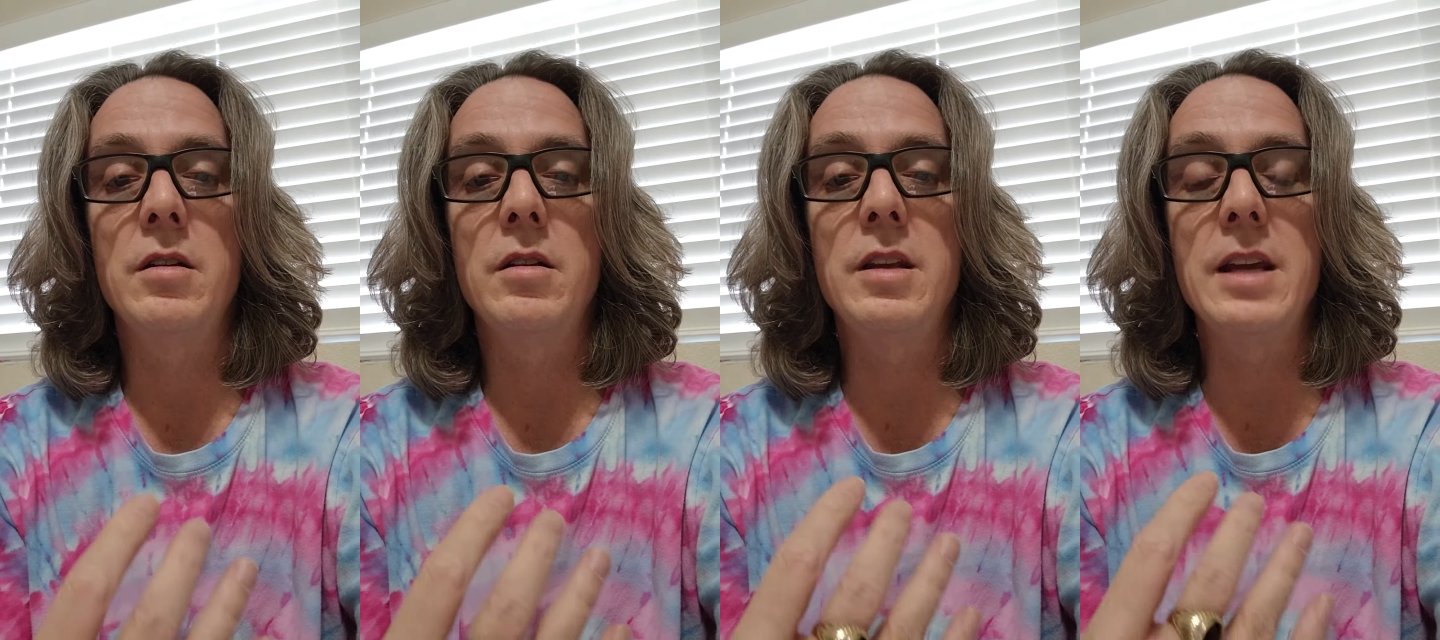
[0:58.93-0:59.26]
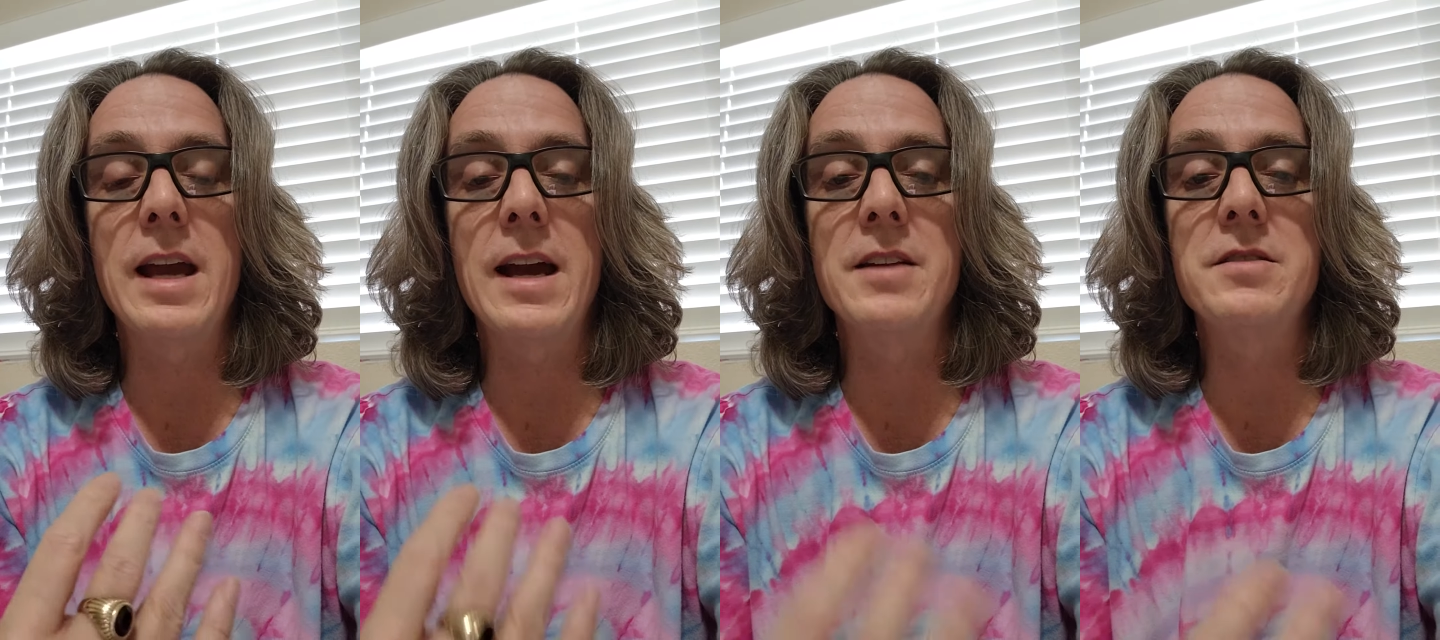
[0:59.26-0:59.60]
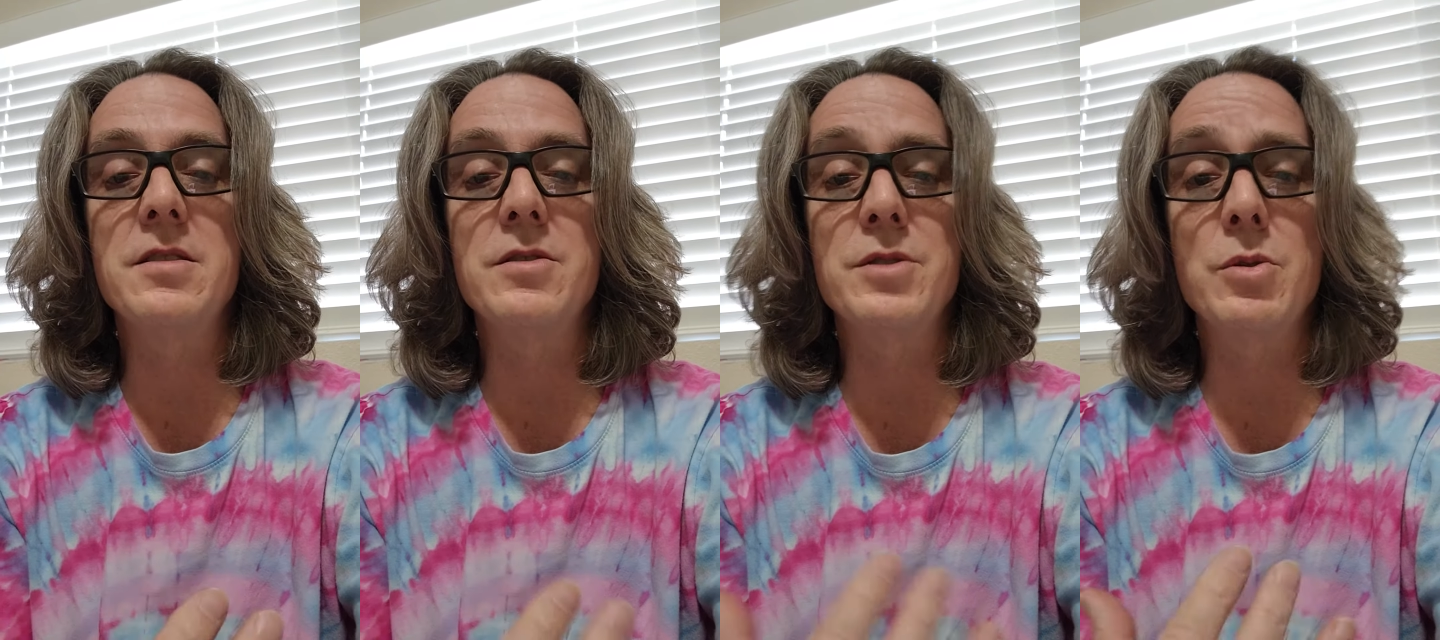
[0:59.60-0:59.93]
the
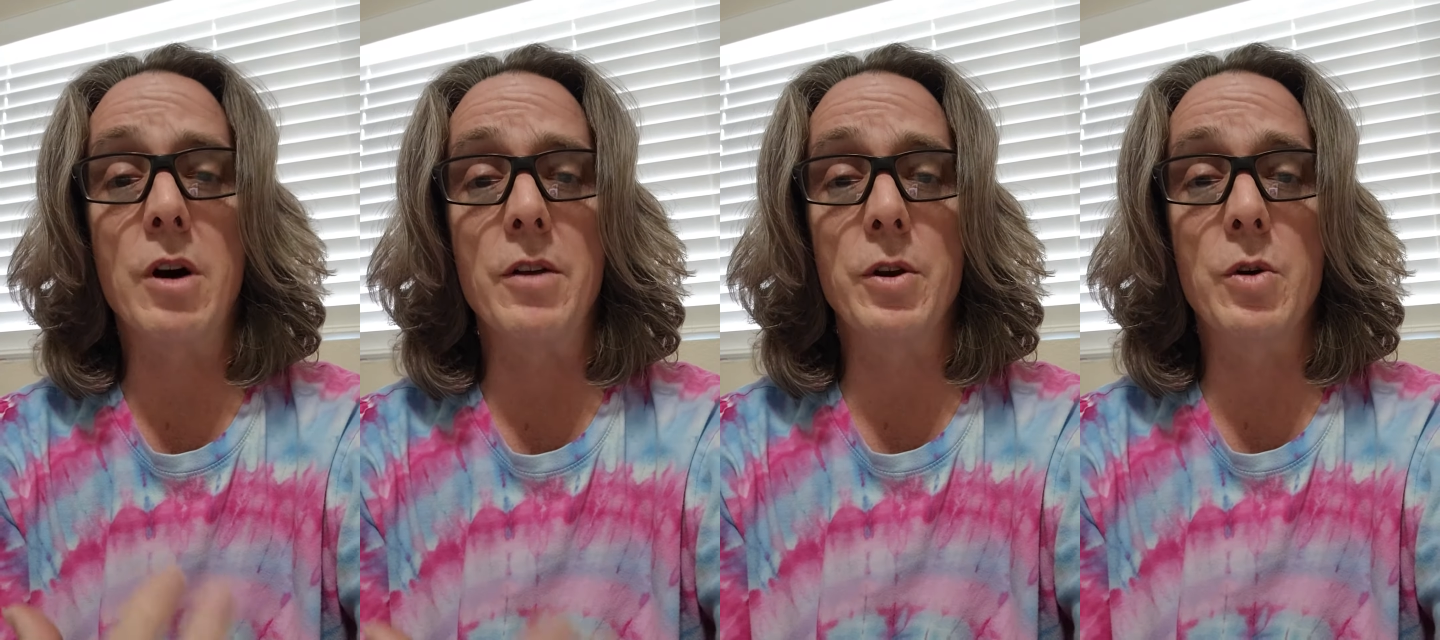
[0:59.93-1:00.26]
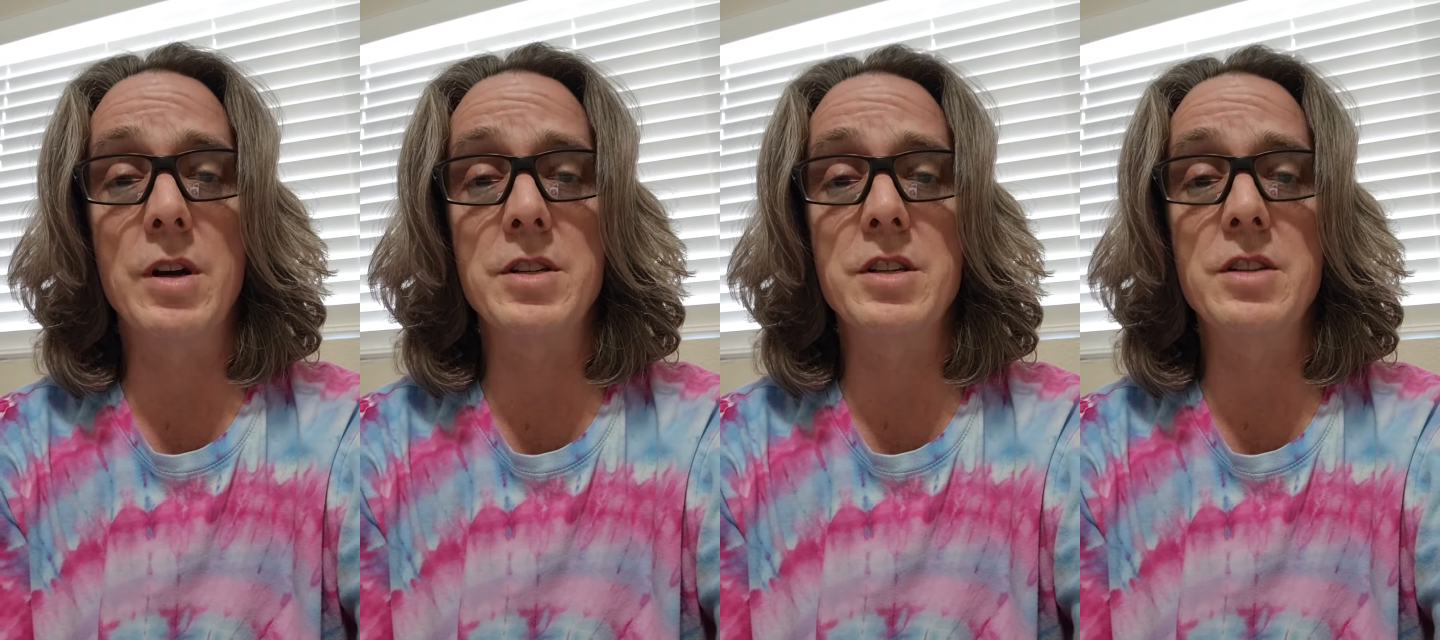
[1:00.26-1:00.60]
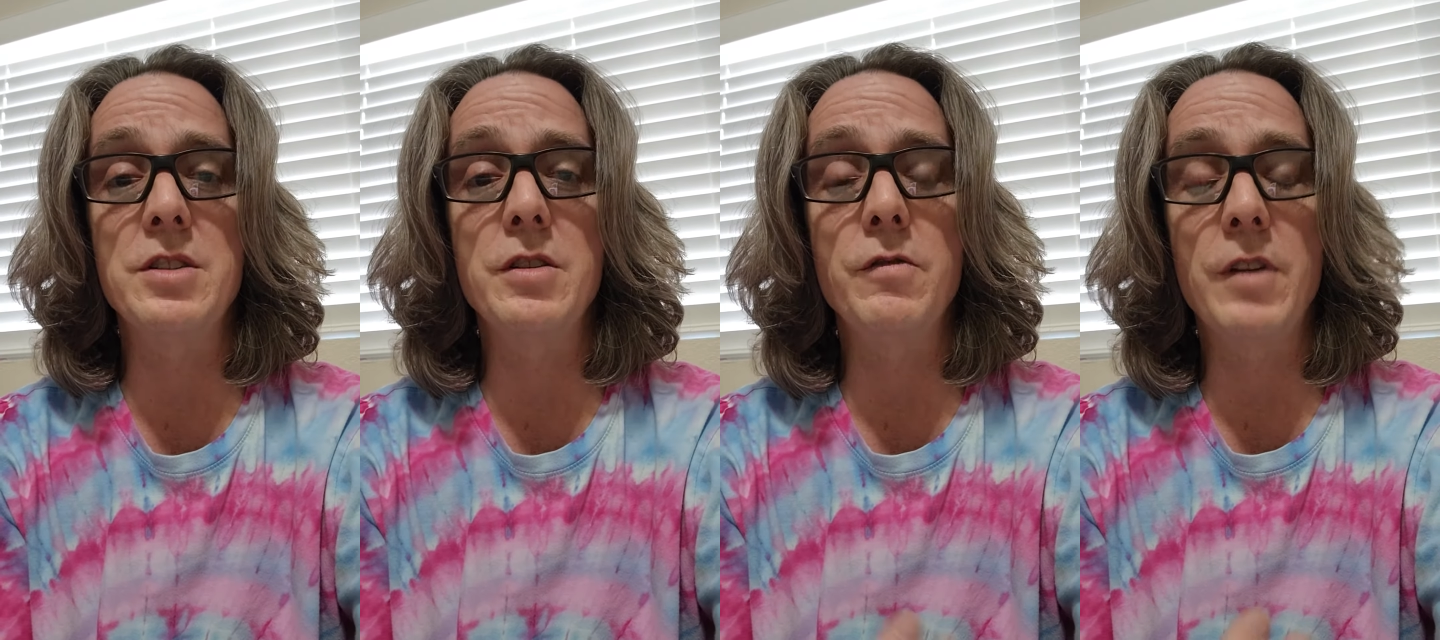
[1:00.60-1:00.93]
answers to all the
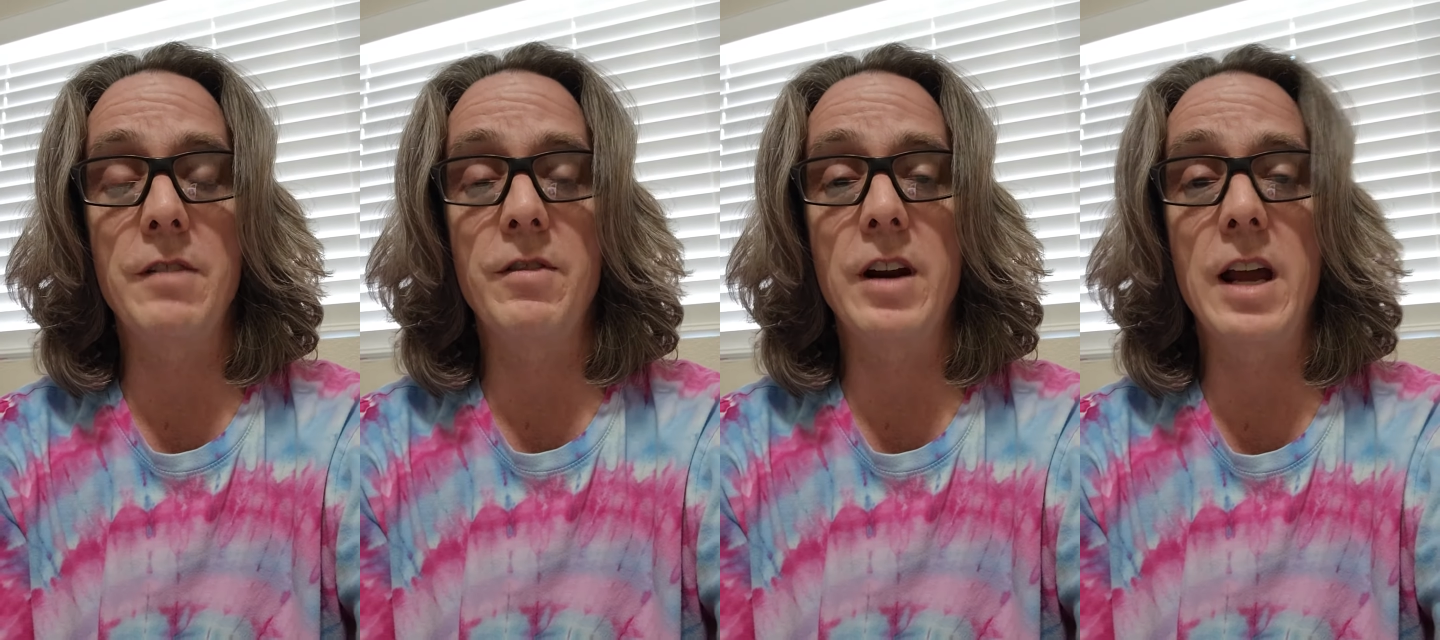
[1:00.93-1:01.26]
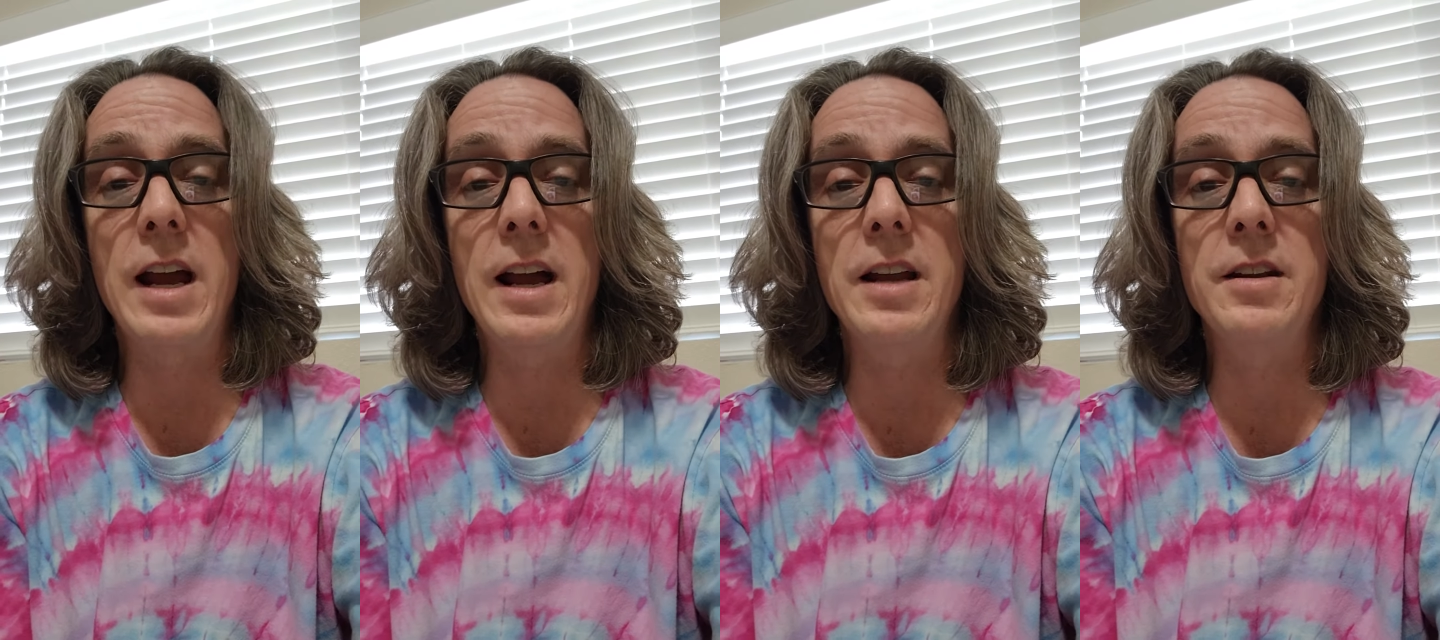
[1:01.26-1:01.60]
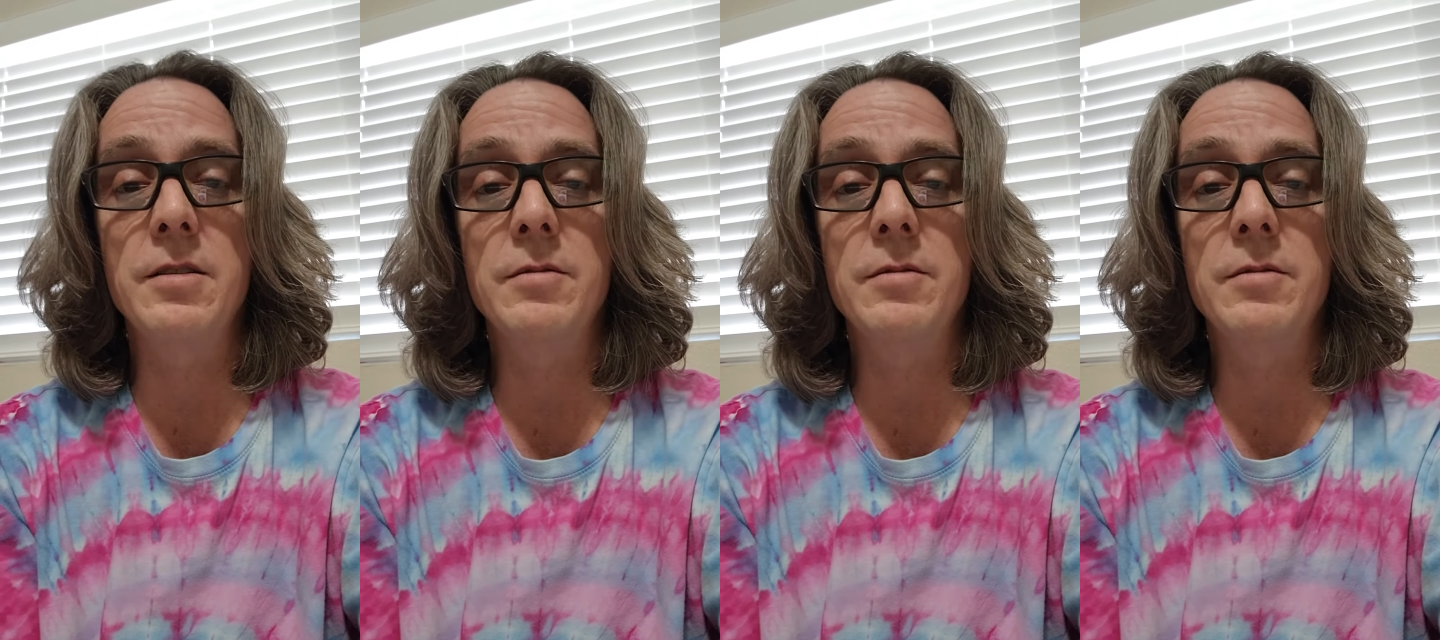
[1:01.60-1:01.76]
questions you've ever had.